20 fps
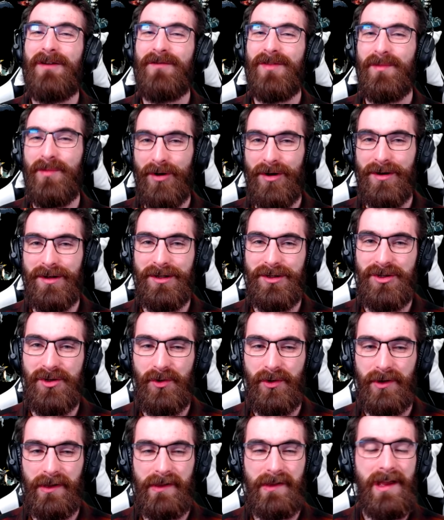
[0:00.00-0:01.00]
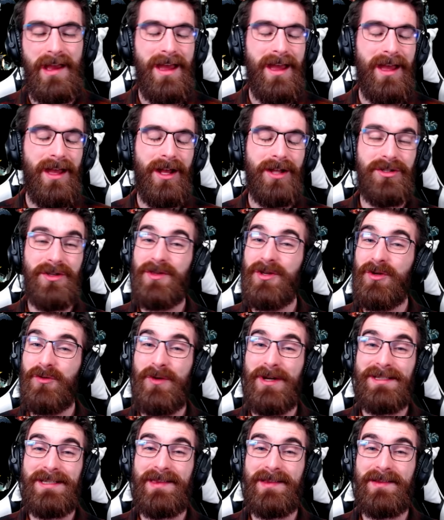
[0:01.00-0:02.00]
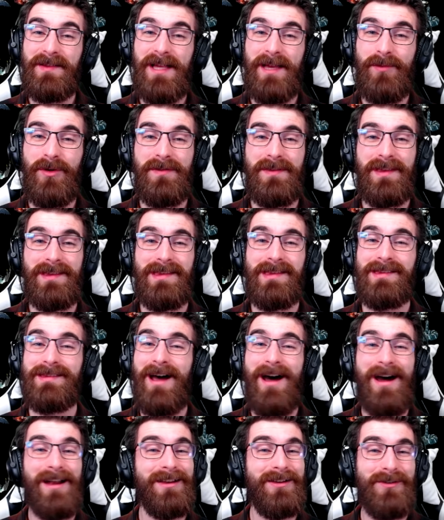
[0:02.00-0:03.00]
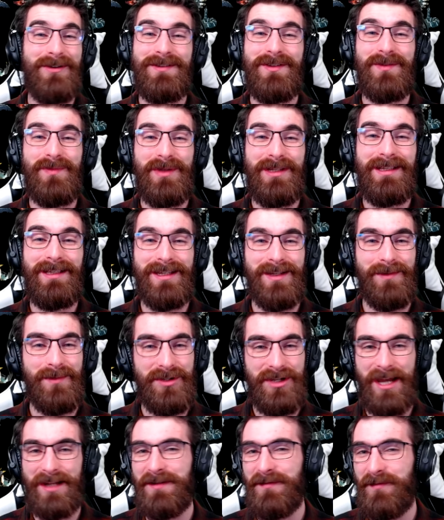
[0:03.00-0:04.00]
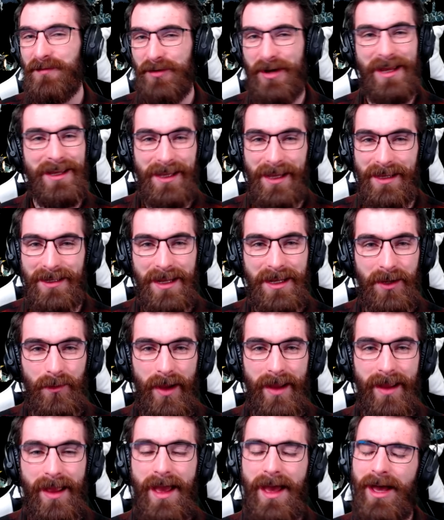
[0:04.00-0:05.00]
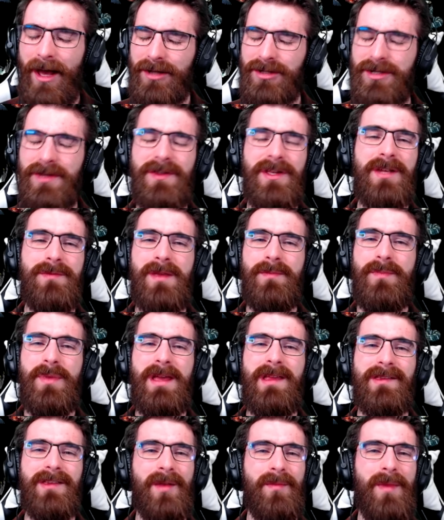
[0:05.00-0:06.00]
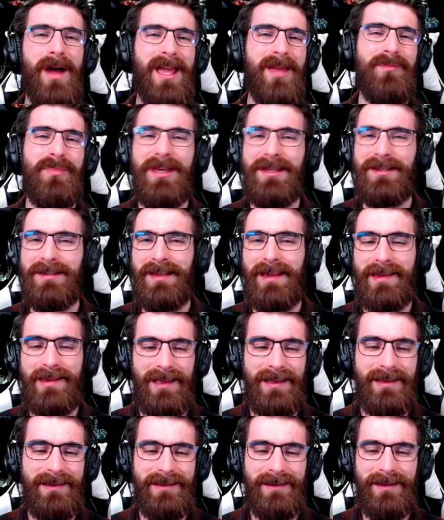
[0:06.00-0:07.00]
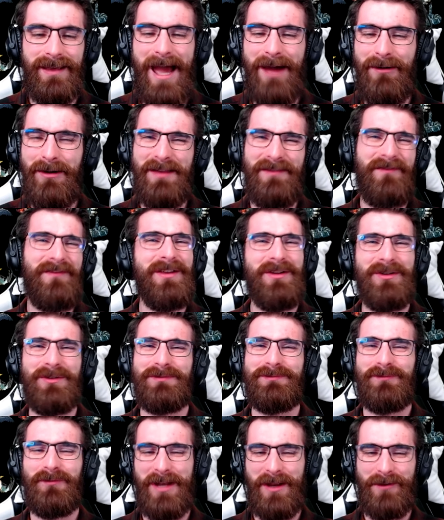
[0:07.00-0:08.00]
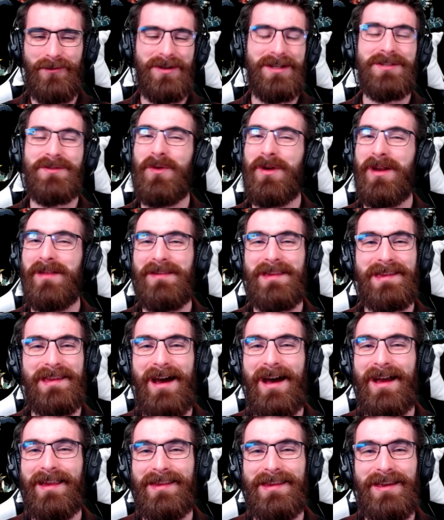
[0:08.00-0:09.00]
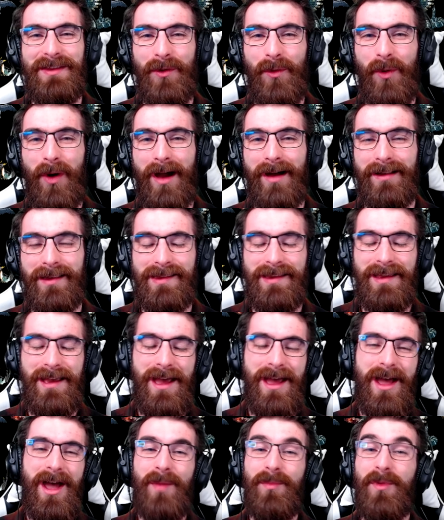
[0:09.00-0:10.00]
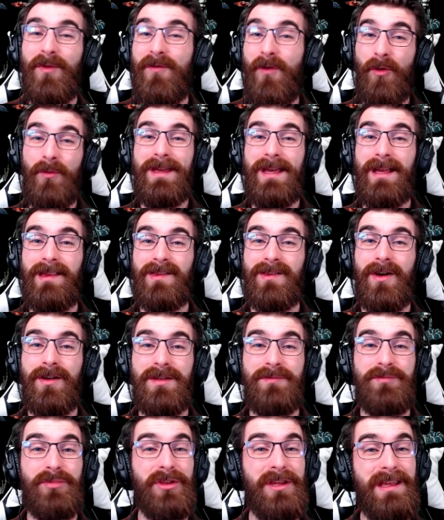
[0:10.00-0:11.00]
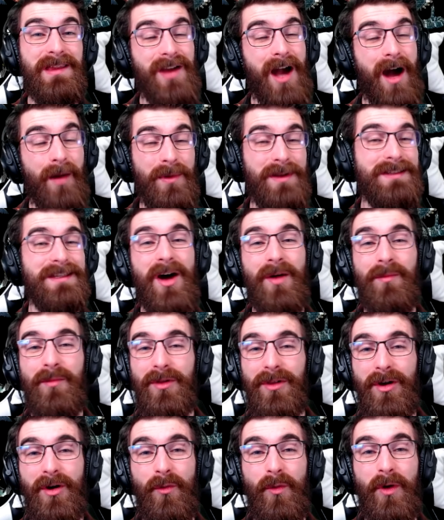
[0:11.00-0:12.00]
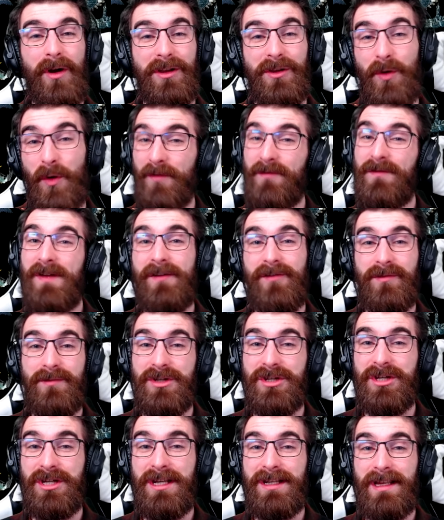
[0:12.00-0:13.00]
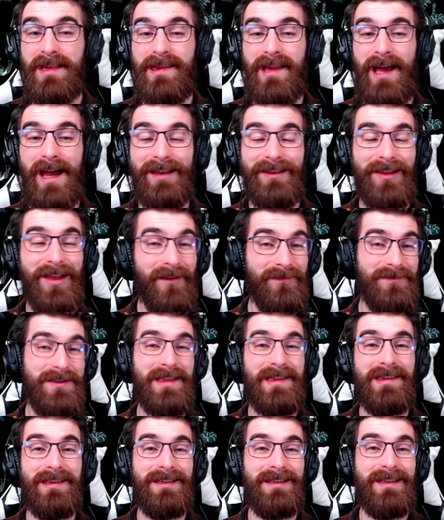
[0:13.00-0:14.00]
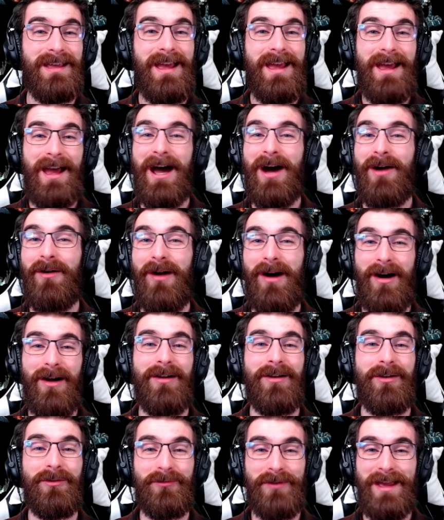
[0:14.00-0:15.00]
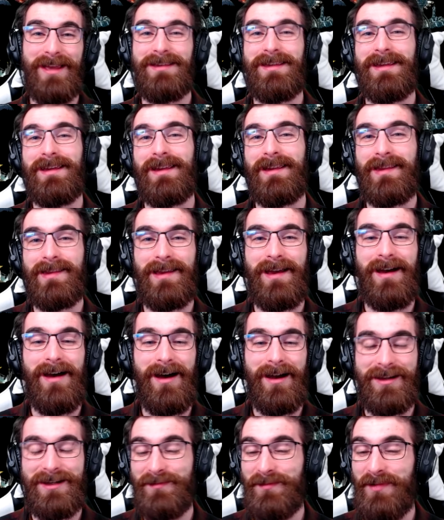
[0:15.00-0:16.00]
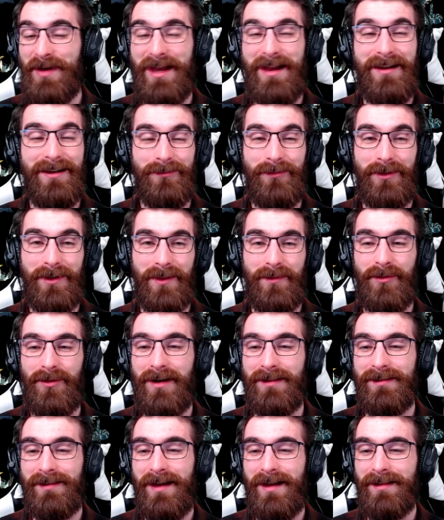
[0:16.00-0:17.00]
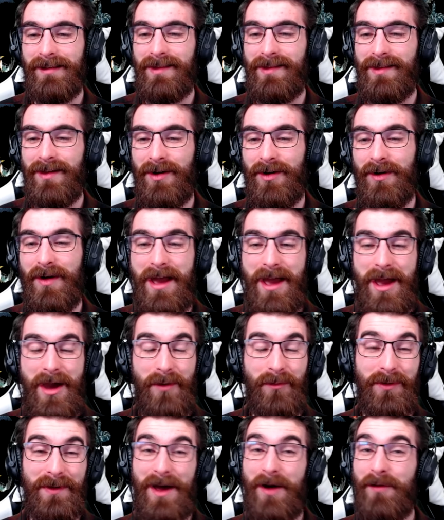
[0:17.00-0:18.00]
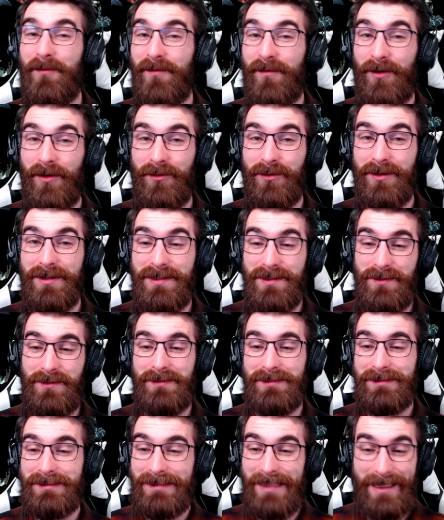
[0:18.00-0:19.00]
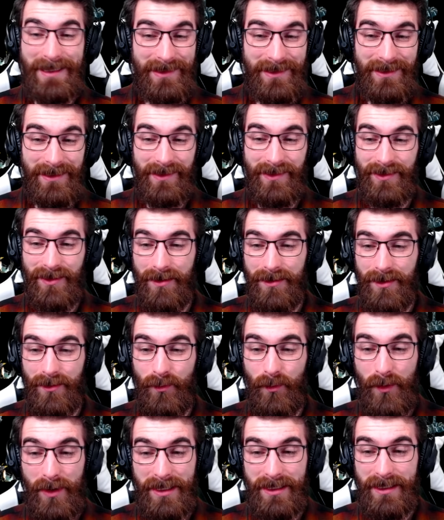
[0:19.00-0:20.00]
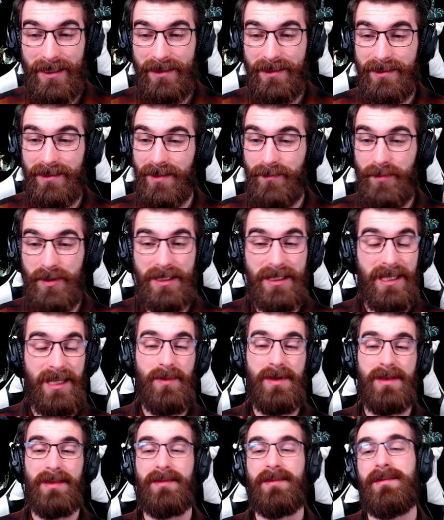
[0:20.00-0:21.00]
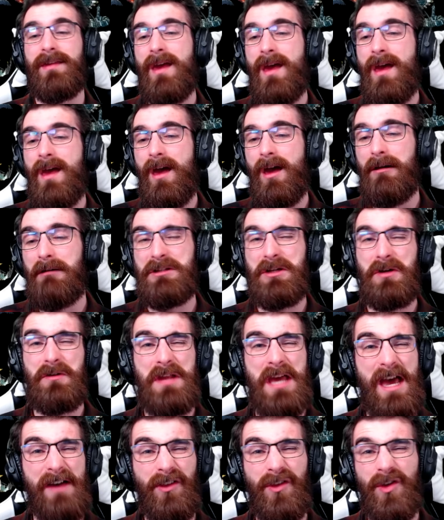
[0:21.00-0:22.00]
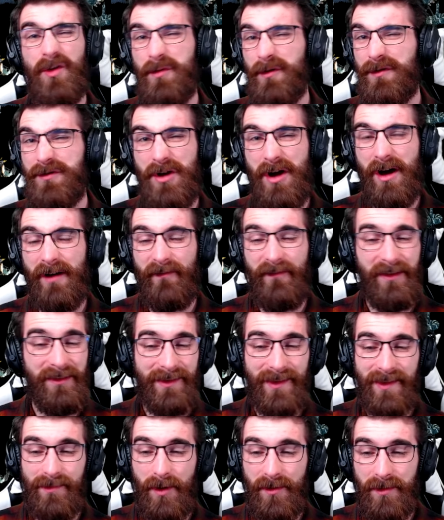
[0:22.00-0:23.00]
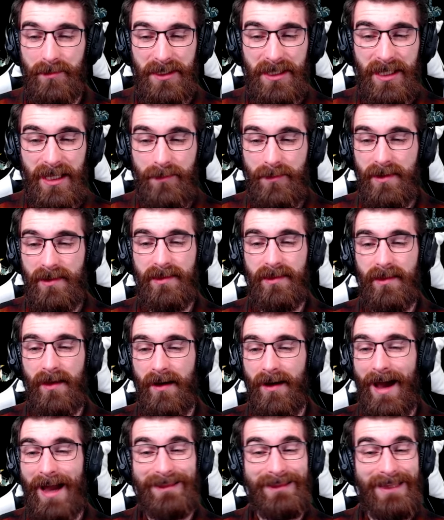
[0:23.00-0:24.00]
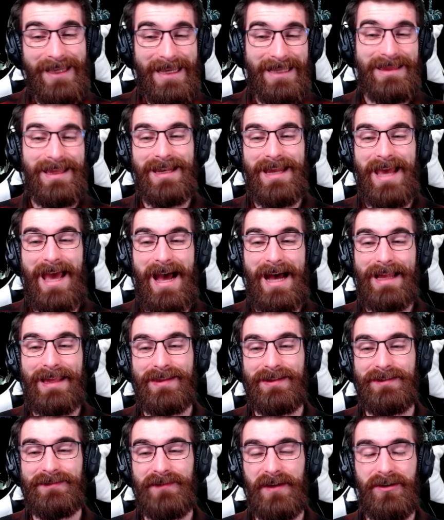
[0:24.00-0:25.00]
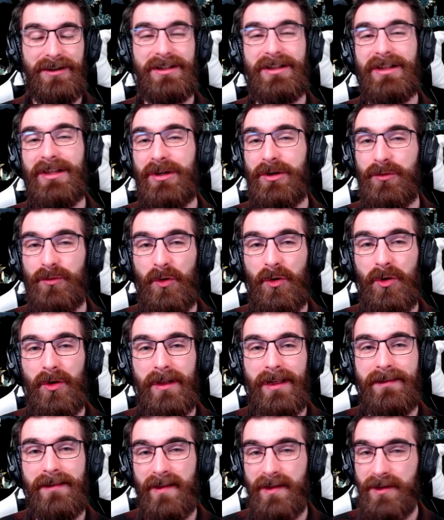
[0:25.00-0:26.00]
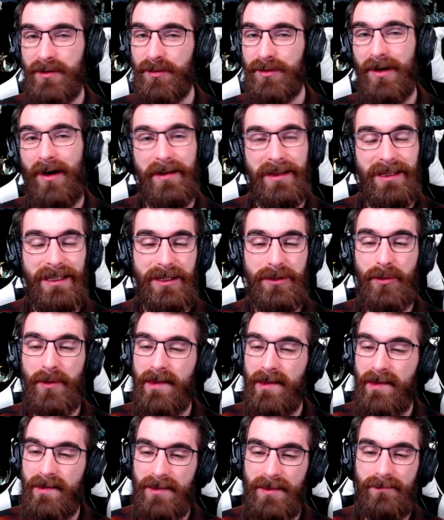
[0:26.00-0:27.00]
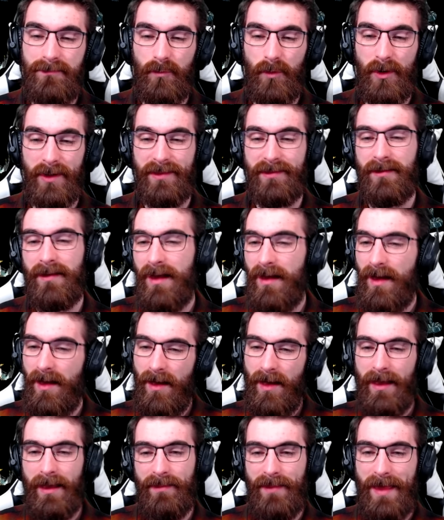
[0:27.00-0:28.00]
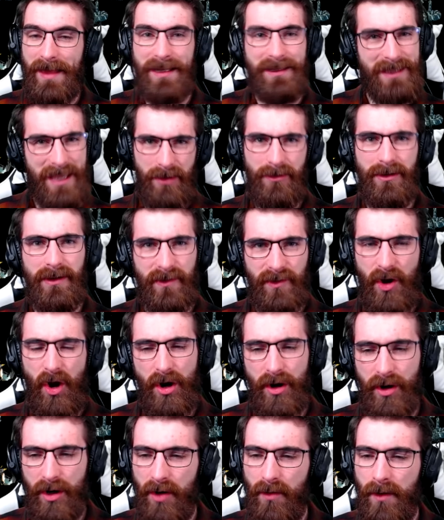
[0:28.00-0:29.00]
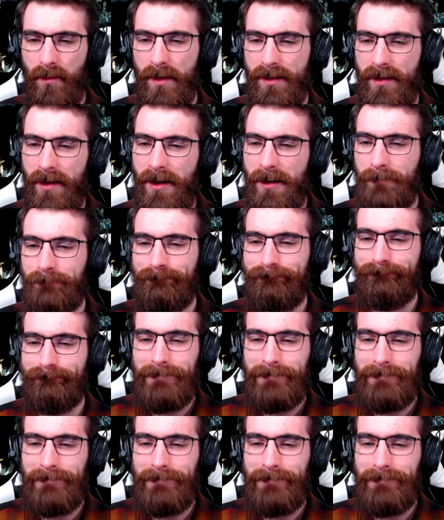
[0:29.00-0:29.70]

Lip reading: the Burning Shores. Just a quick disclaimer, this is not going to be an objective ranking in any way, just going to be based on my opinions and how I feel when I run into one of these guys in the wilds. Before we get started, please comment down below what your favorite machine is. I'd love to see how our rankings compare once we're all done. So without further ado, let's get started with the Behemoth. Don't have super strong feelings about the Behemoth. I like that it has a very clear role in the Zero Dawn ecosystem with that it carries cargo and whatnot.